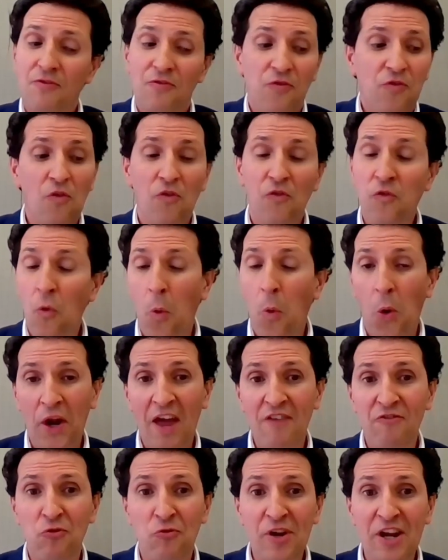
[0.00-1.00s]
For
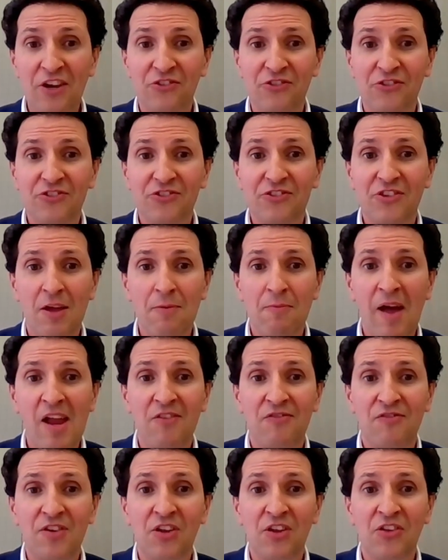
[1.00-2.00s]
whatever reasons, they may
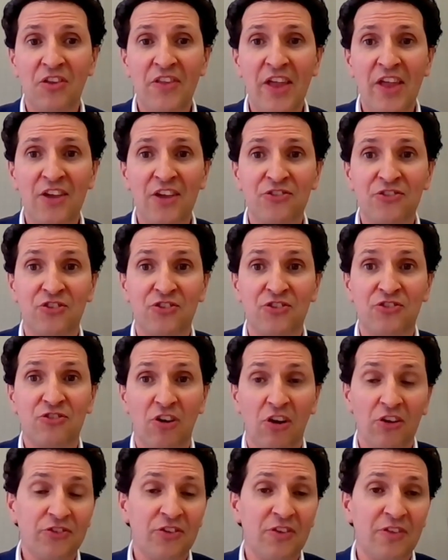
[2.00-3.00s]
feel that there's a
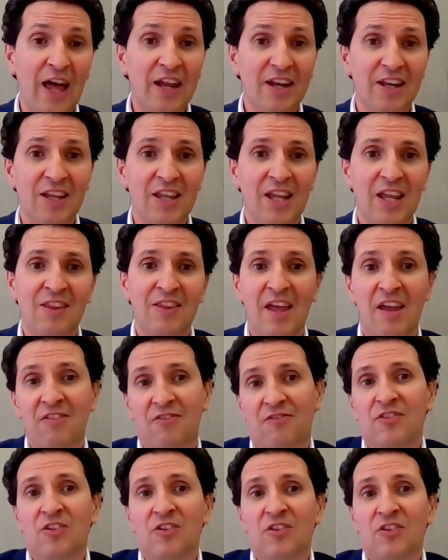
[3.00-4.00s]
distrust, and that they
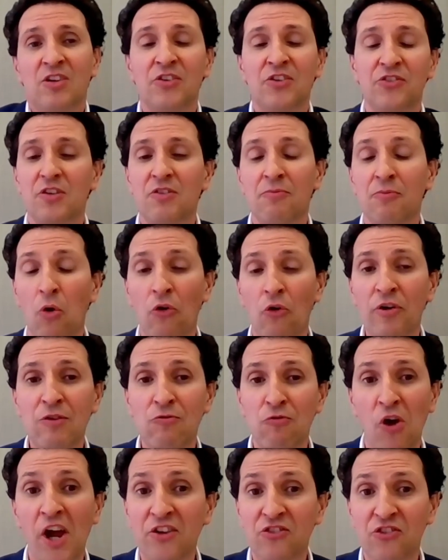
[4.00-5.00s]
feel is a morally
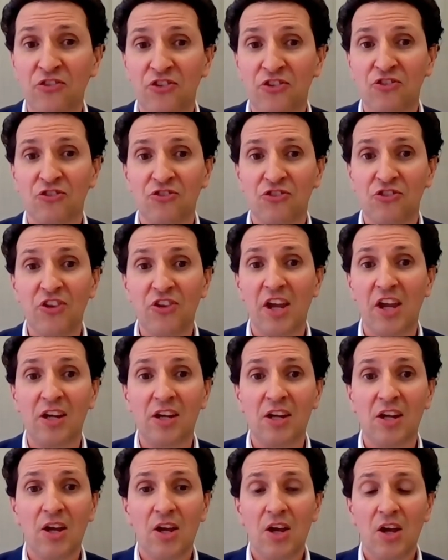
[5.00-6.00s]
right decision to take.
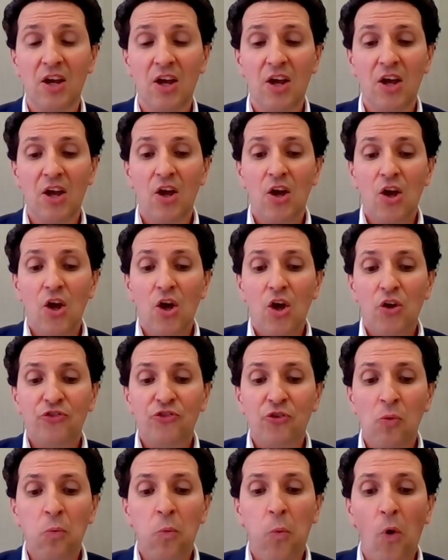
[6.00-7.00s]
So
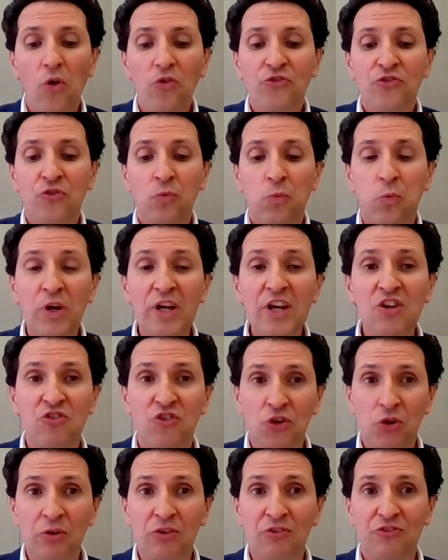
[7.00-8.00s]
what do we
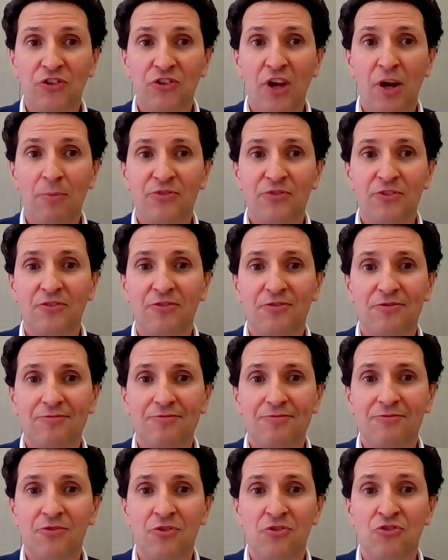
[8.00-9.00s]
do in terms of
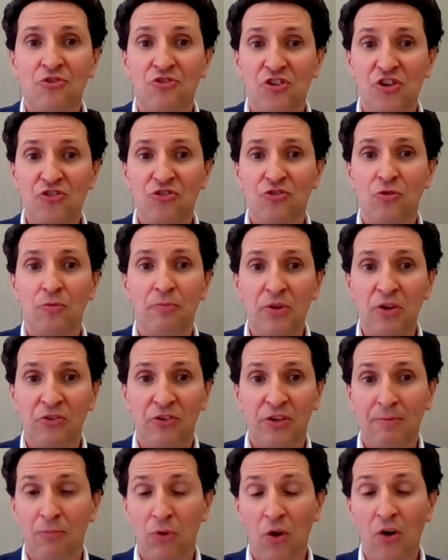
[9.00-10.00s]
the traditional
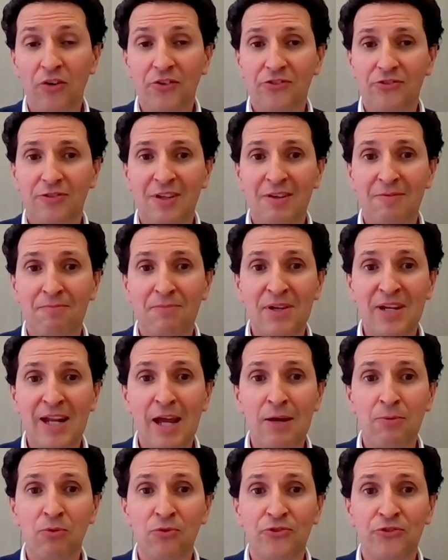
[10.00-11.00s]
building blocks in being
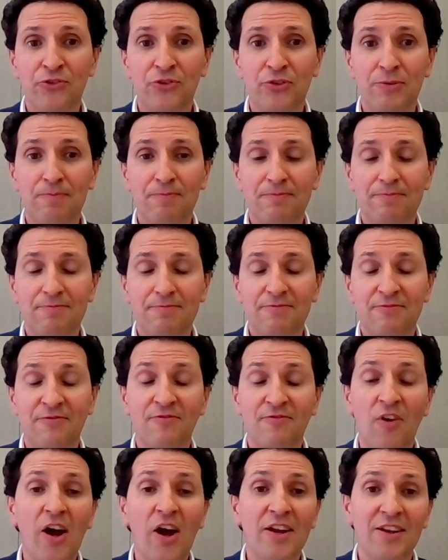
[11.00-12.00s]
able to
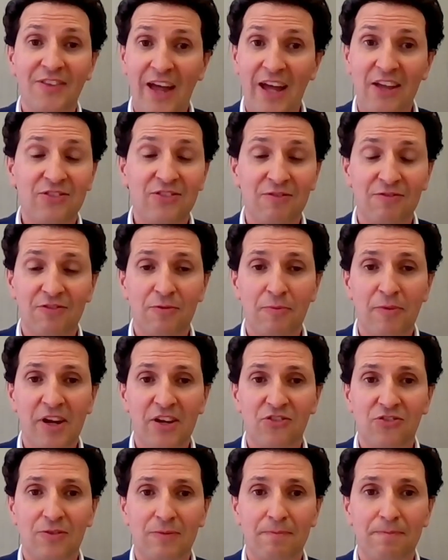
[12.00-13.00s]
find that
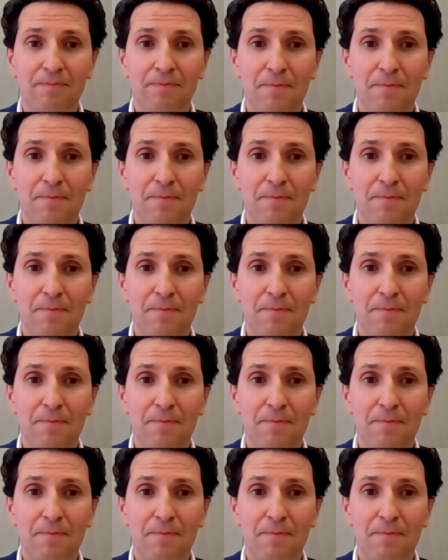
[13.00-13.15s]
information?